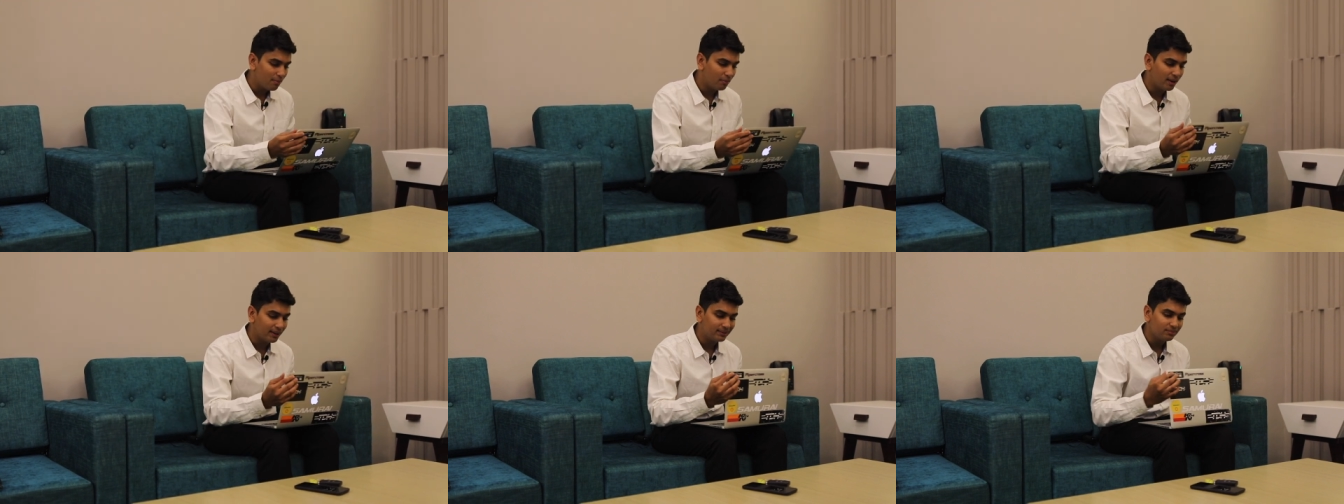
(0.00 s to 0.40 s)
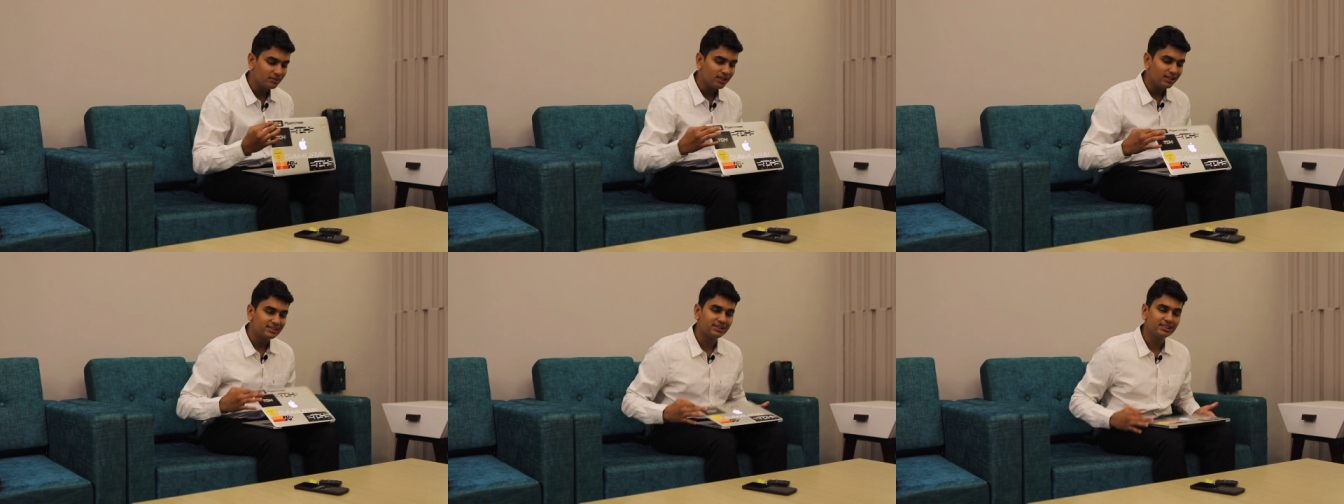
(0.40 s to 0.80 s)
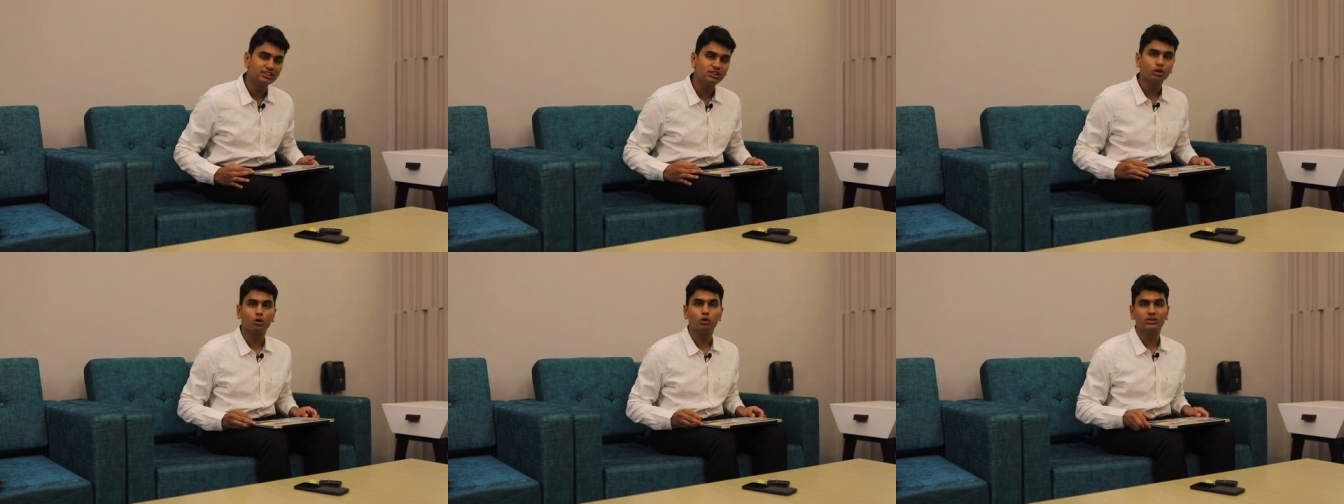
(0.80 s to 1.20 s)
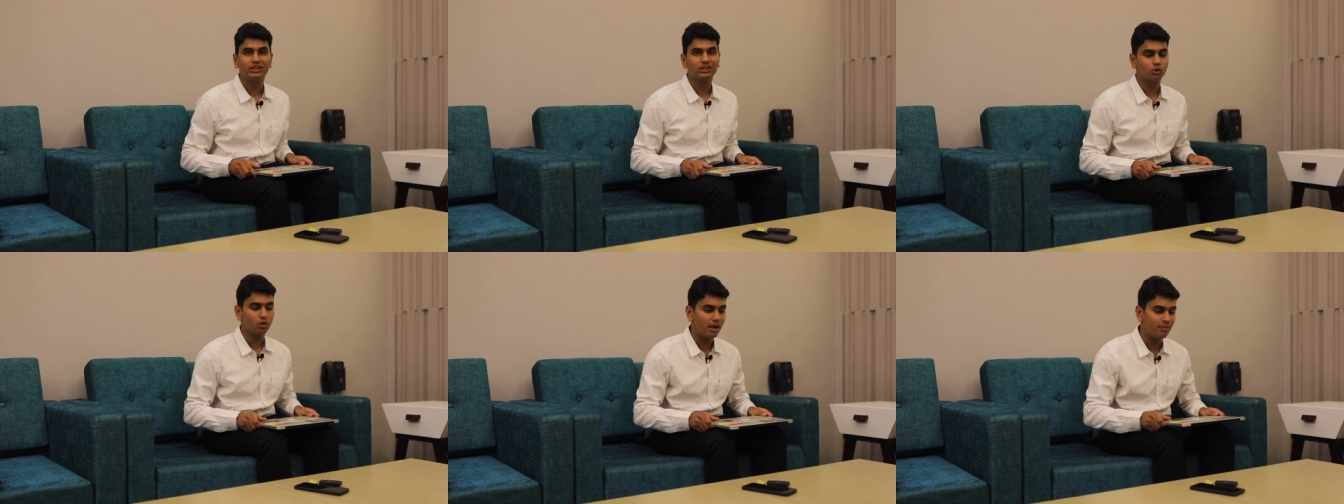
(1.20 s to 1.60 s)
But since the roads
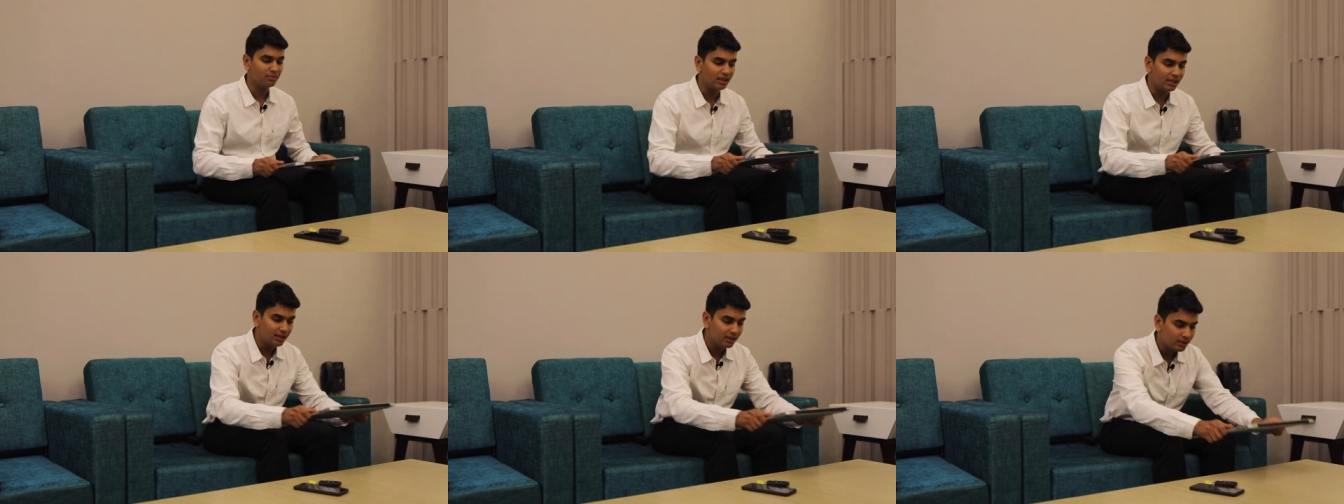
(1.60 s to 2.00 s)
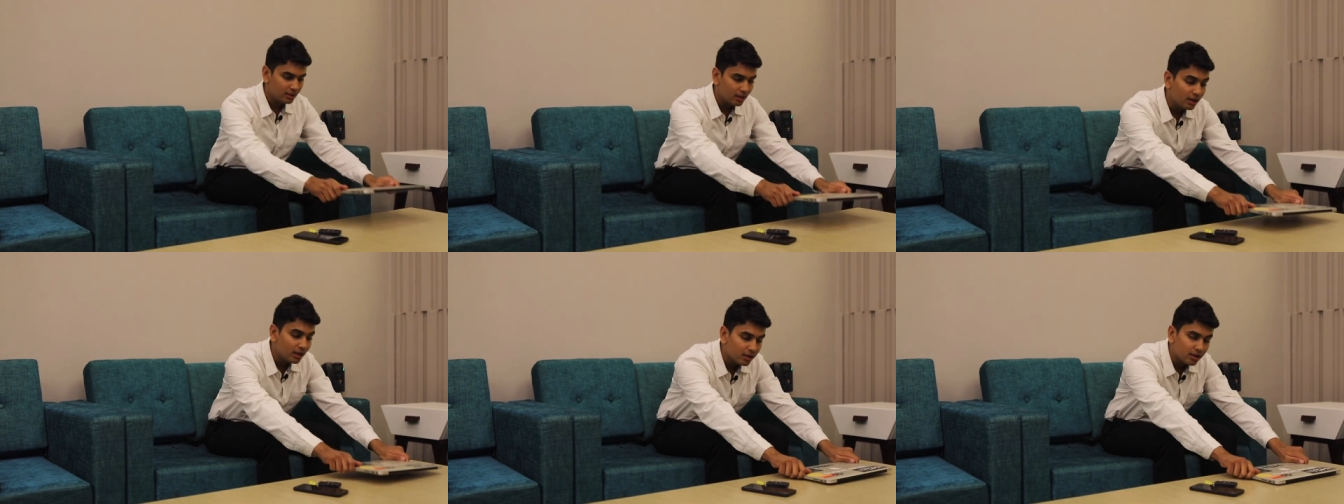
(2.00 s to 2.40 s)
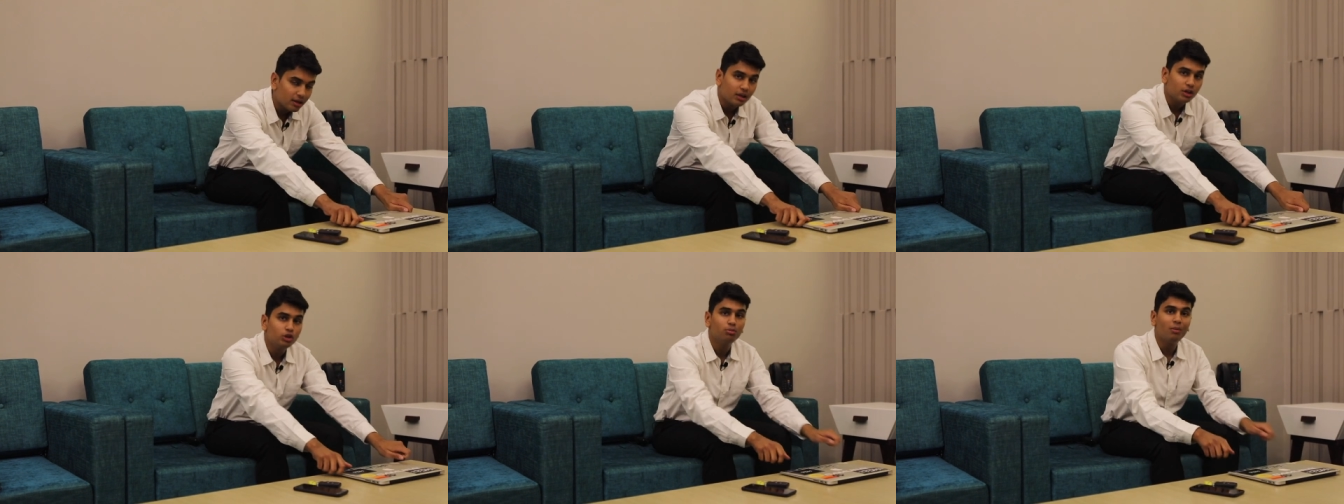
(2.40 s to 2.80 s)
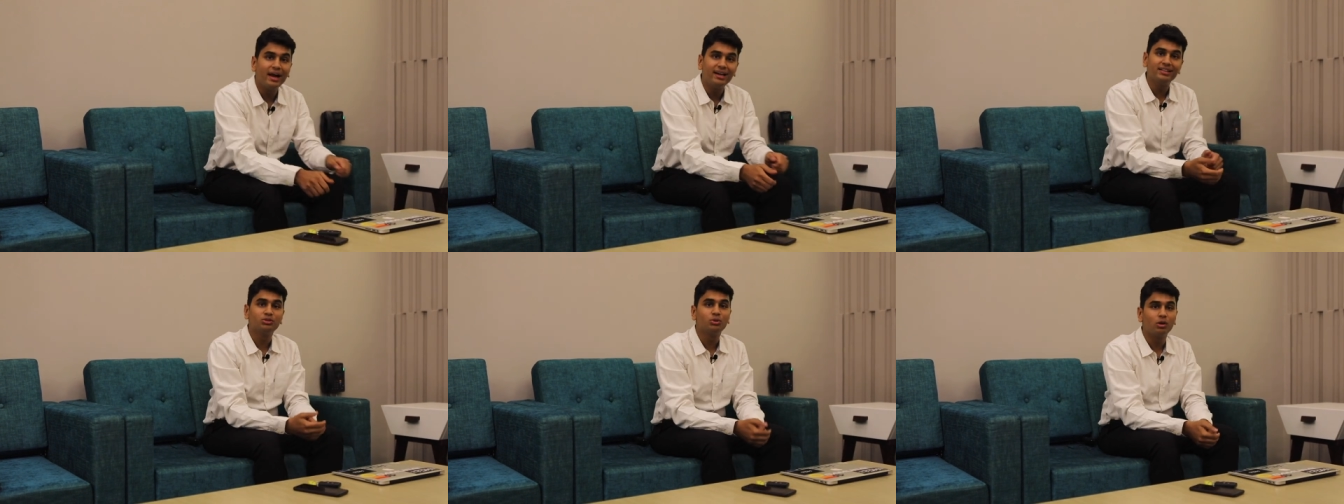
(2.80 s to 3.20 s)
are so empty, you
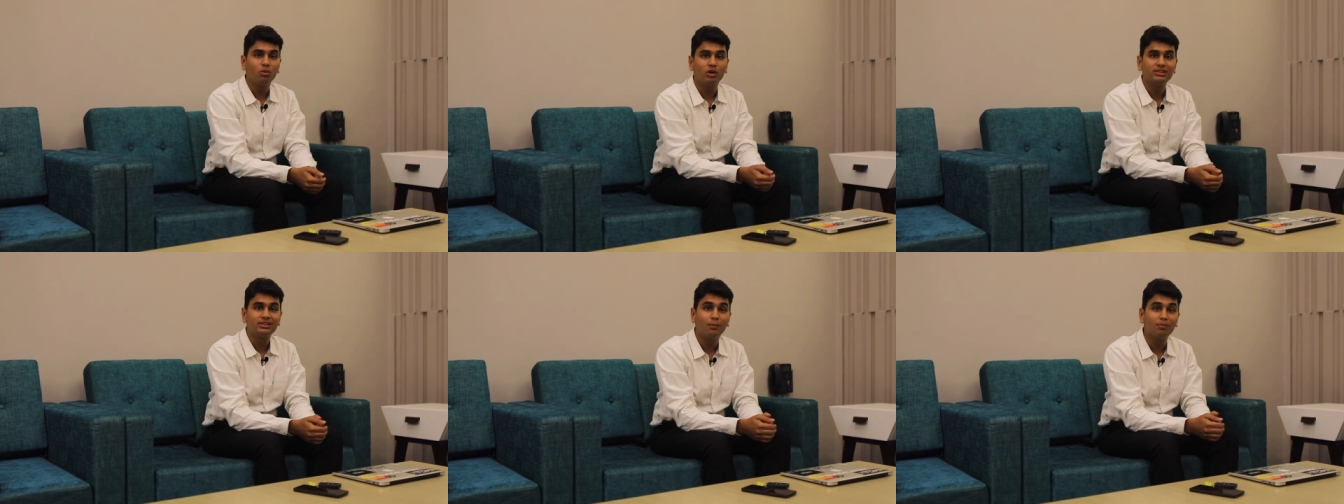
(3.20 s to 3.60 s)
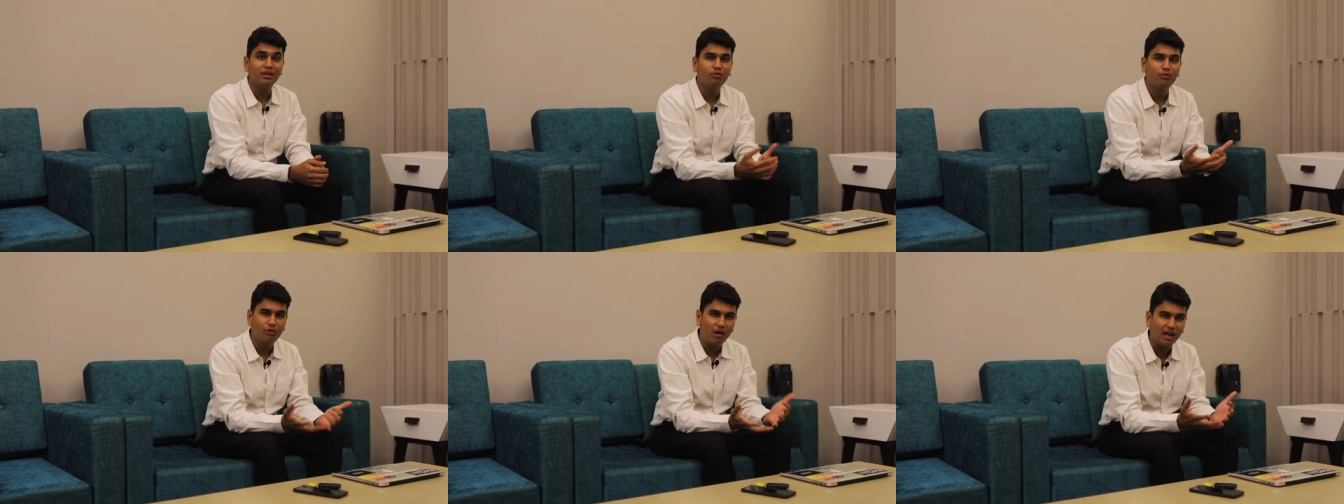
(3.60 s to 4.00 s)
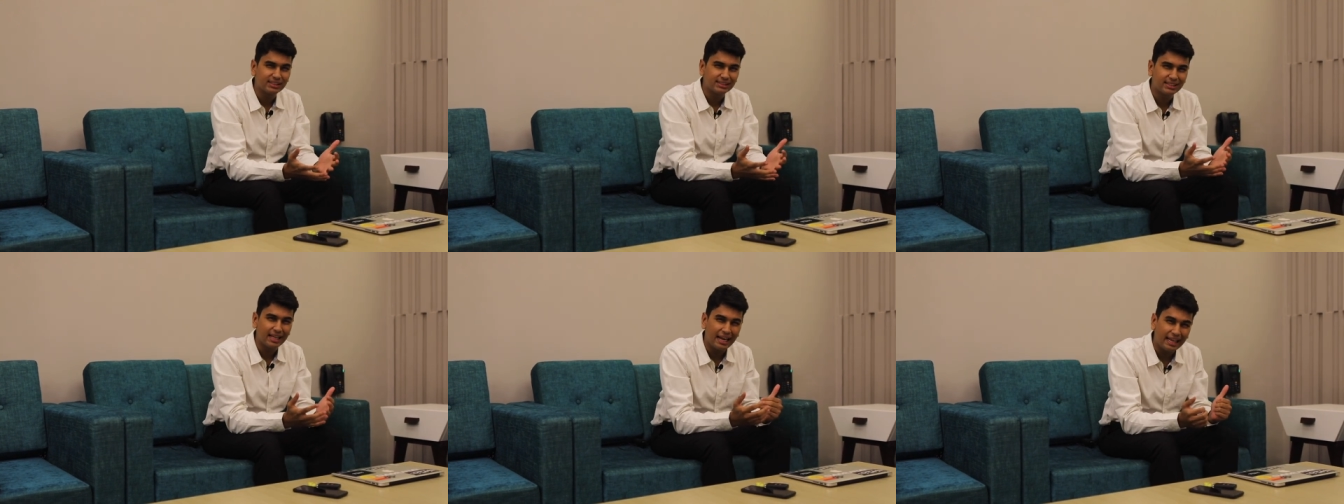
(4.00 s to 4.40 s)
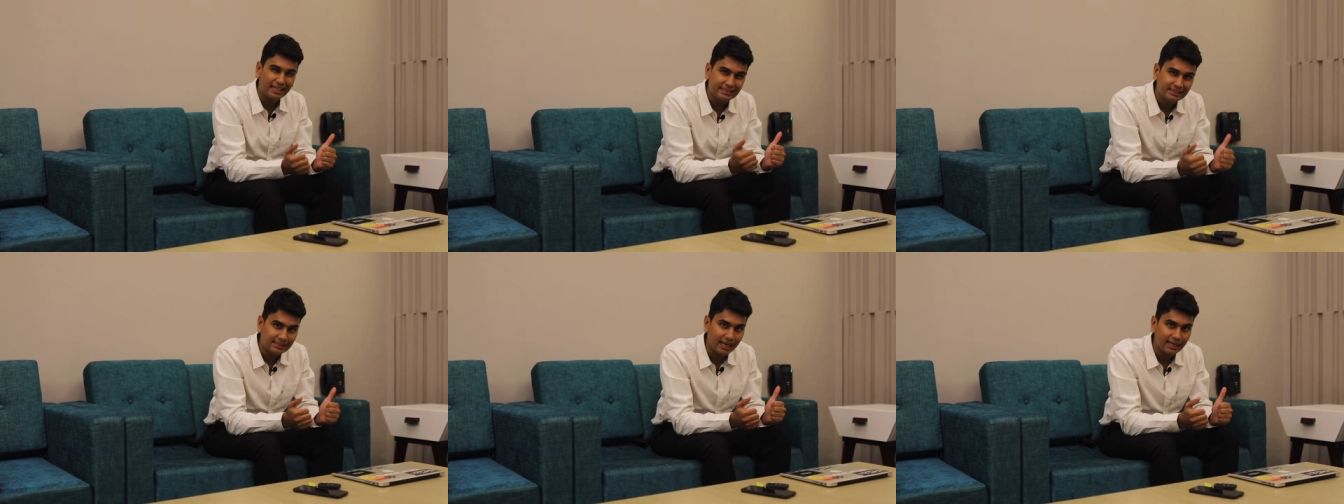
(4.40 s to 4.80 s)
might as well want something fast and
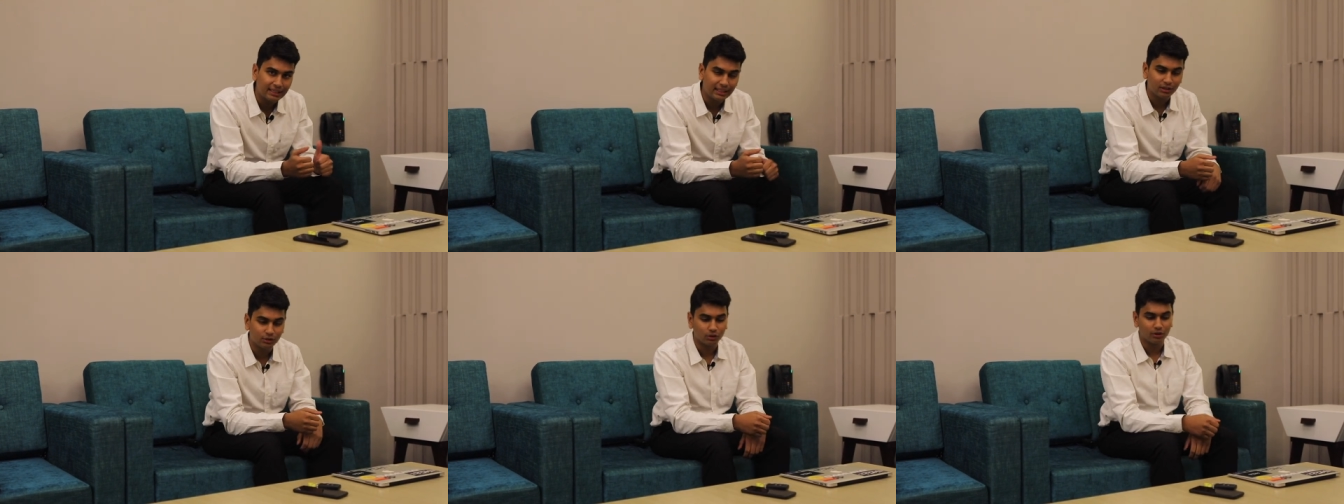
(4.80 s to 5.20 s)
exciting